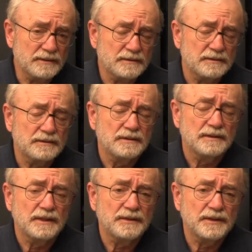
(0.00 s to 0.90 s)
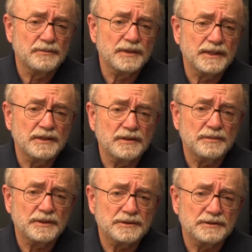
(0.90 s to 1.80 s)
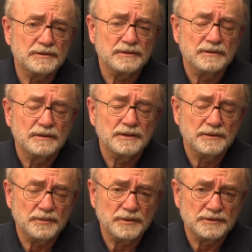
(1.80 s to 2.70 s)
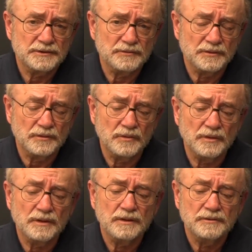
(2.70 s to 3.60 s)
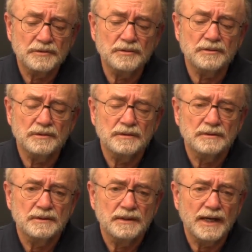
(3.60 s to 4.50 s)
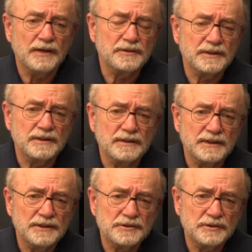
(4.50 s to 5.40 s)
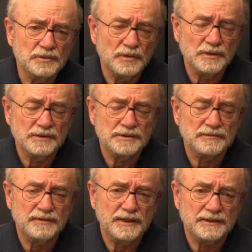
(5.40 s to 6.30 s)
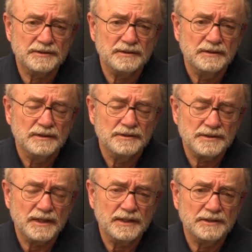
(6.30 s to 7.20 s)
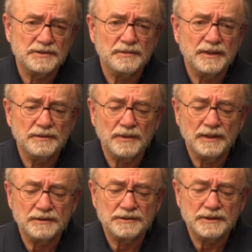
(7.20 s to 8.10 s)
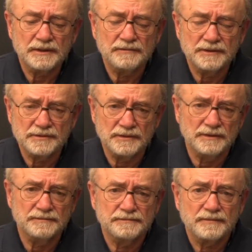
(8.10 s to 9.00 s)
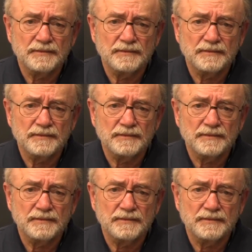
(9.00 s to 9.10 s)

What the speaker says: I, and then bring into the picture the importance of World War II. How did these two wars affect Zionism and the modern state of Israel?